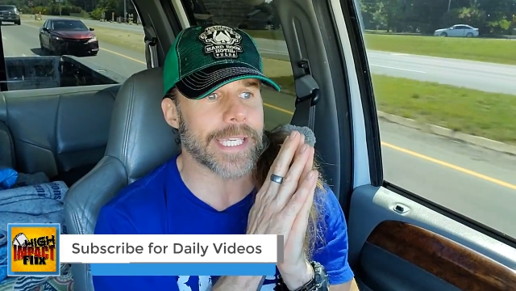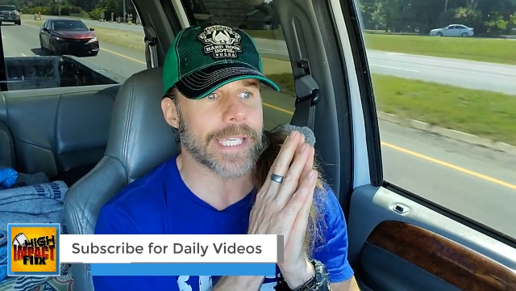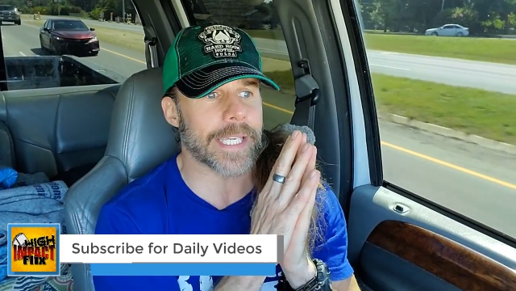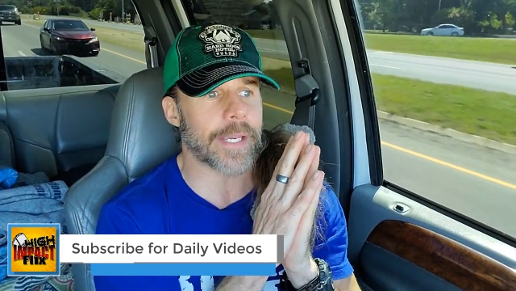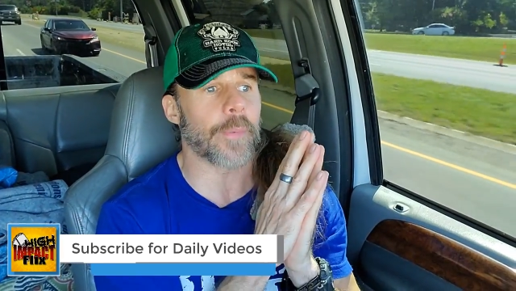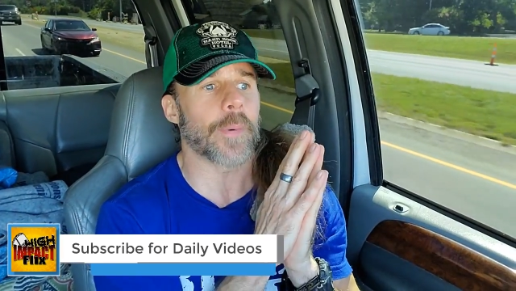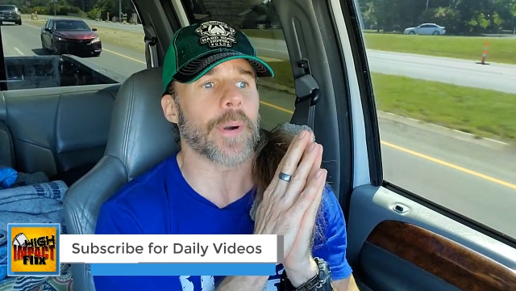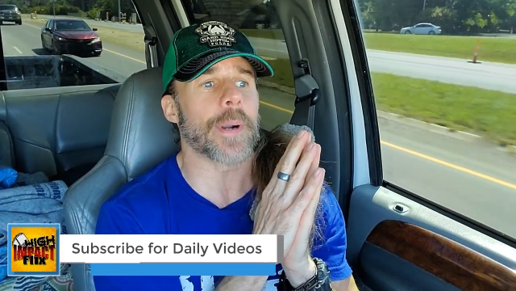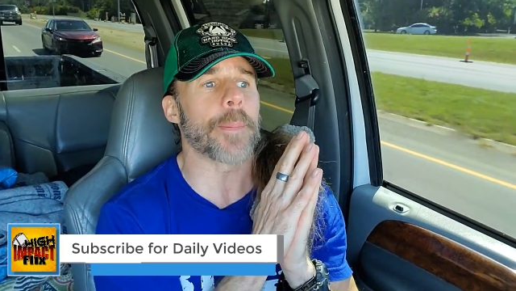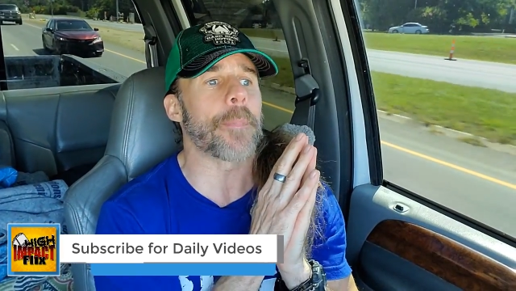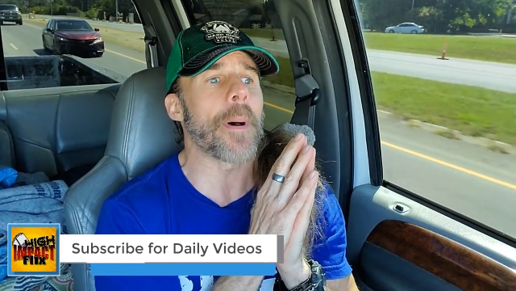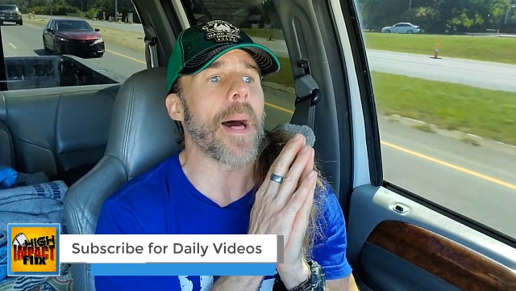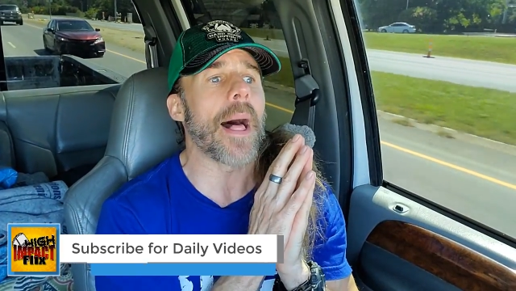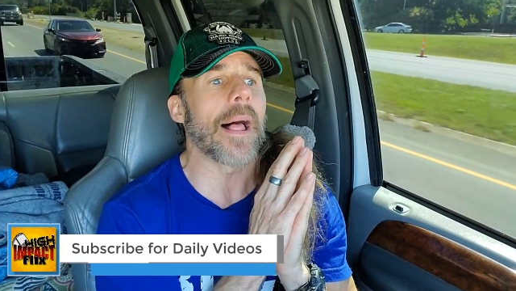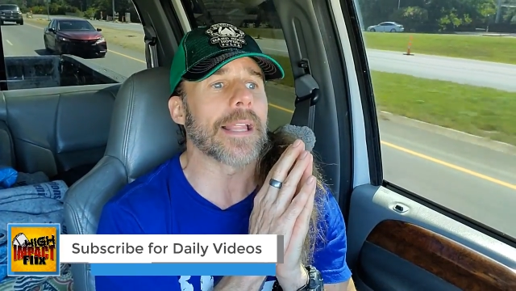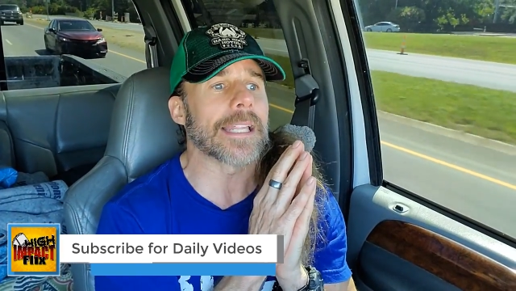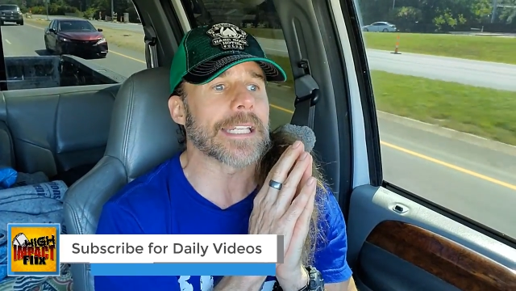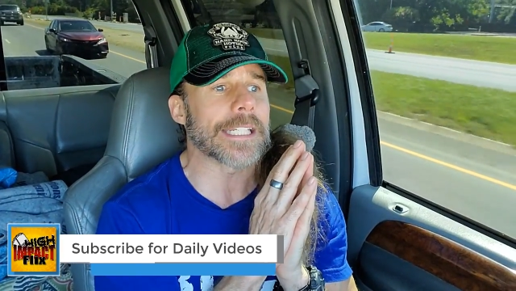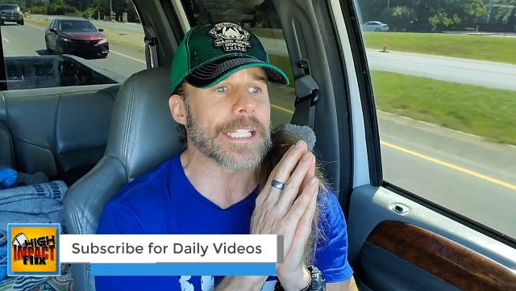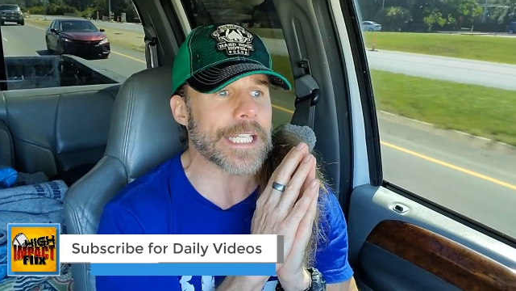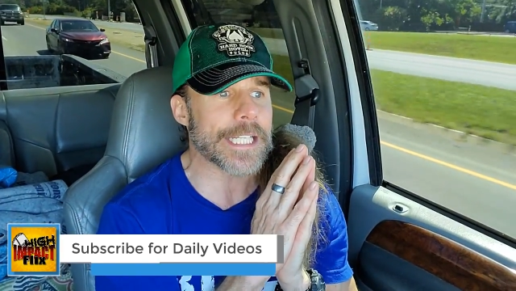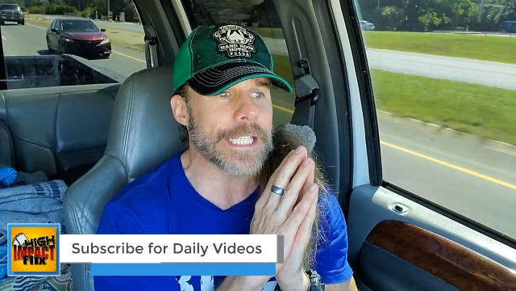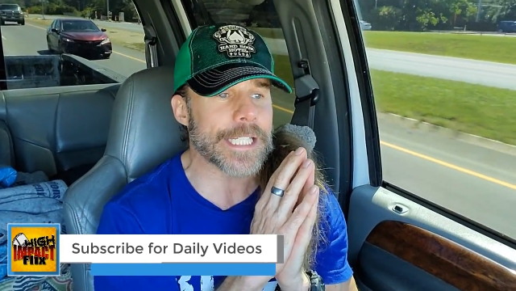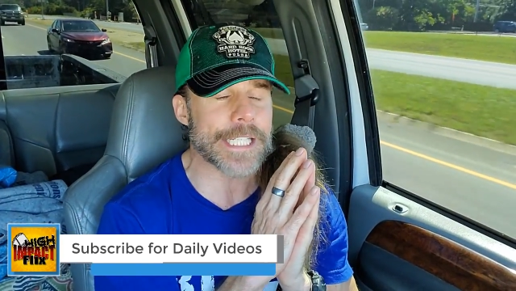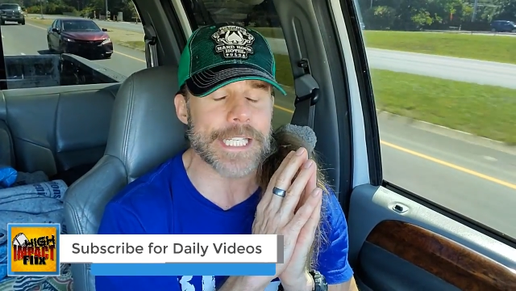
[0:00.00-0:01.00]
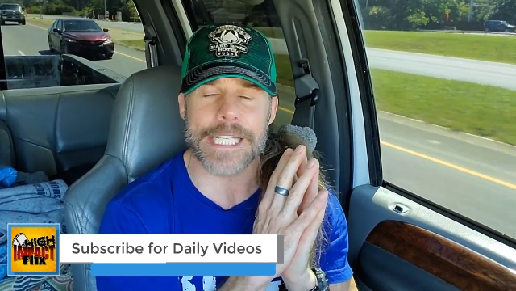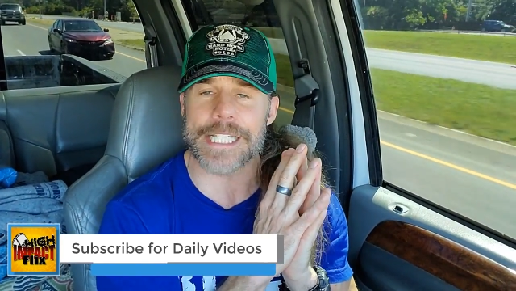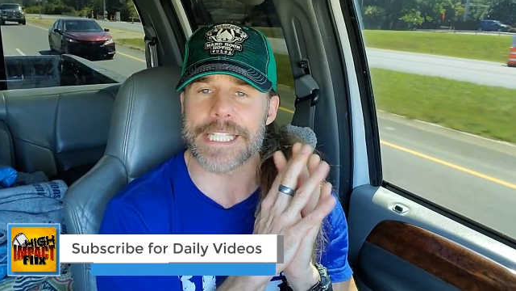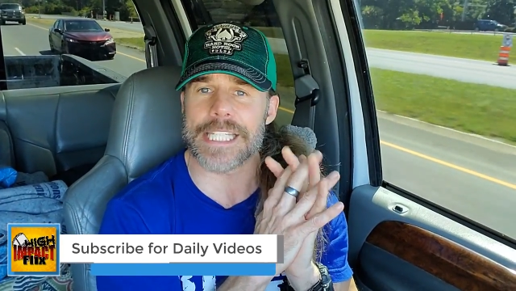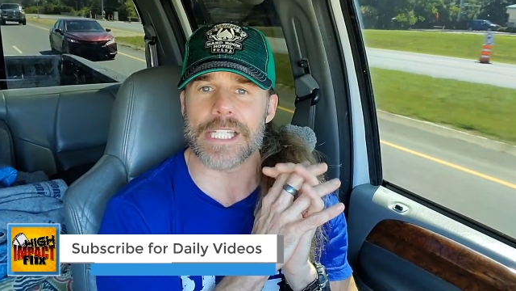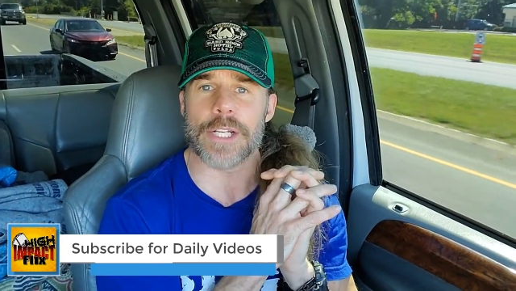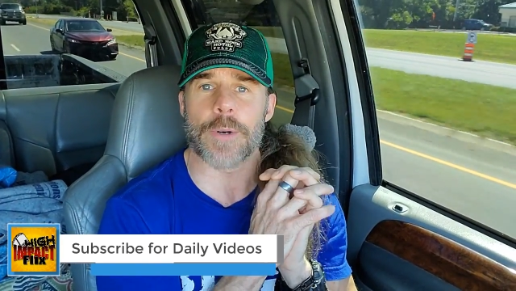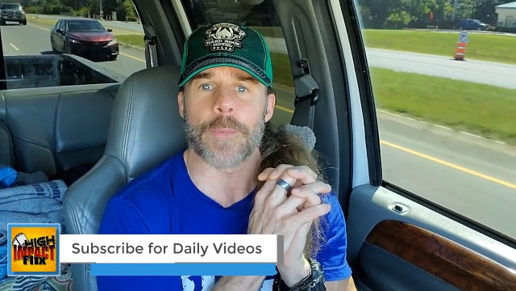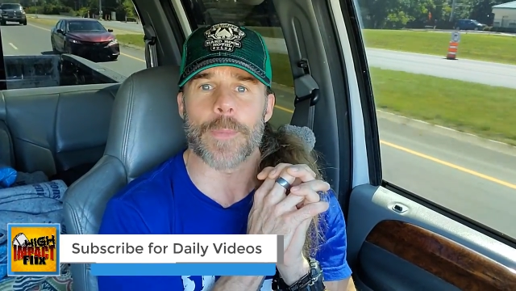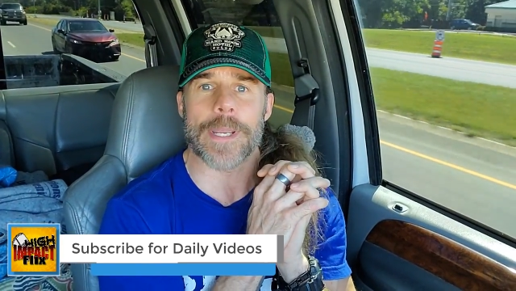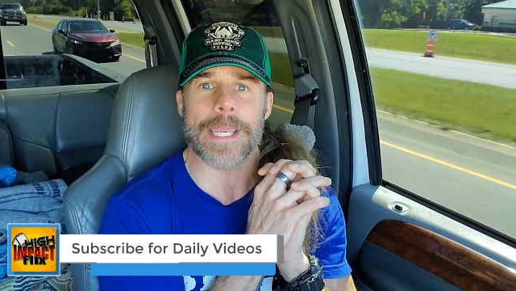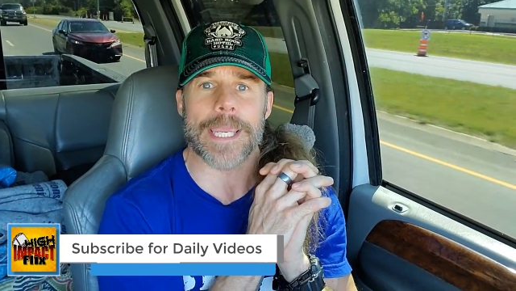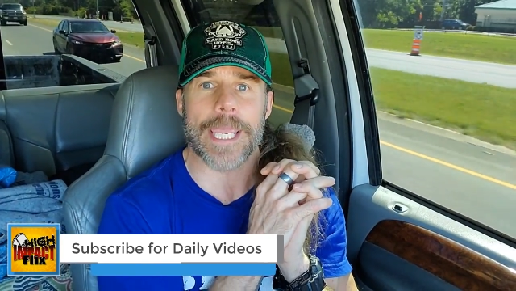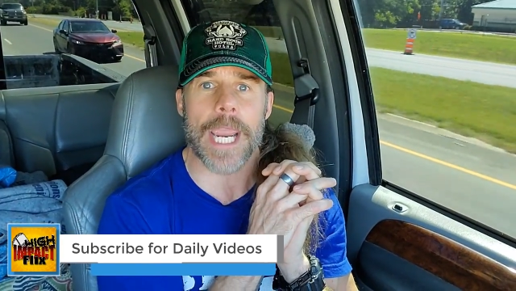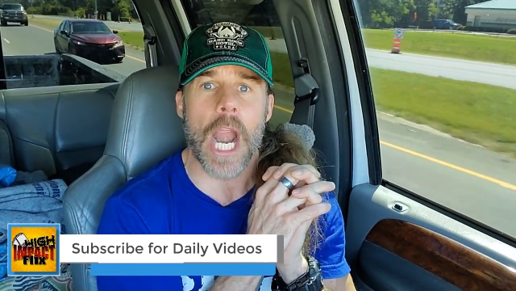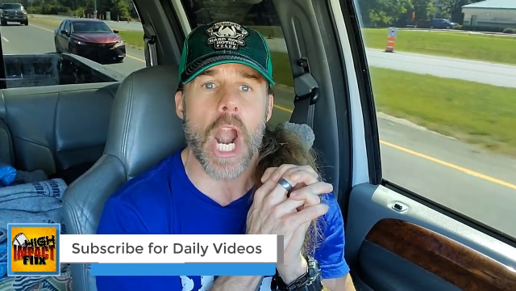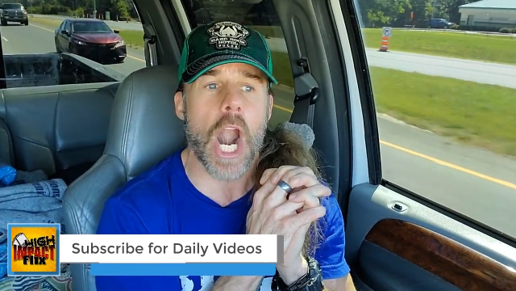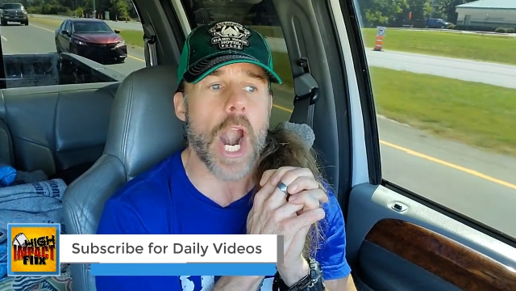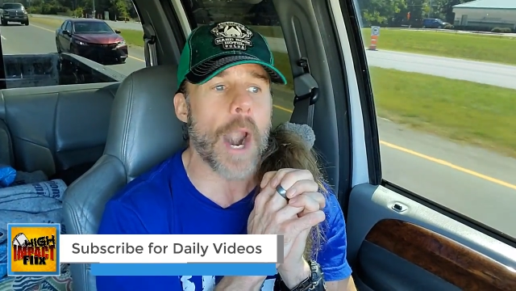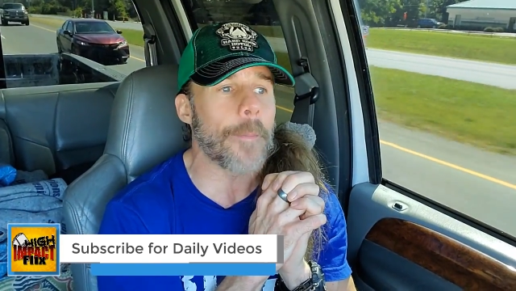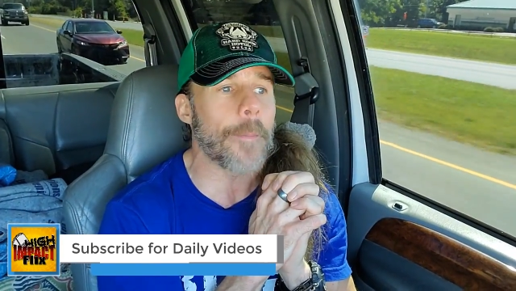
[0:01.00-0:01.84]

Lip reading: we're politicians and we care